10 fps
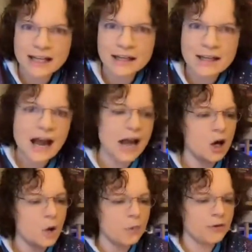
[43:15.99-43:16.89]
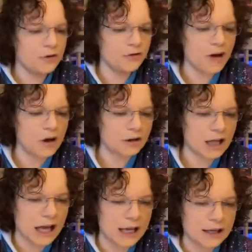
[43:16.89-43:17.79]
you know, hey, I can do
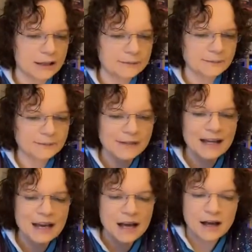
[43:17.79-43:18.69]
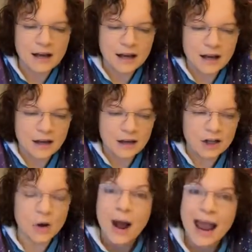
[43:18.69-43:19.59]
this. Like, even if you're not
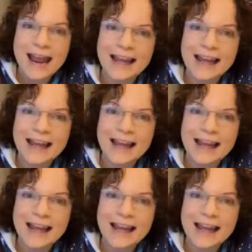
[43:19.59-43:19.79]
really,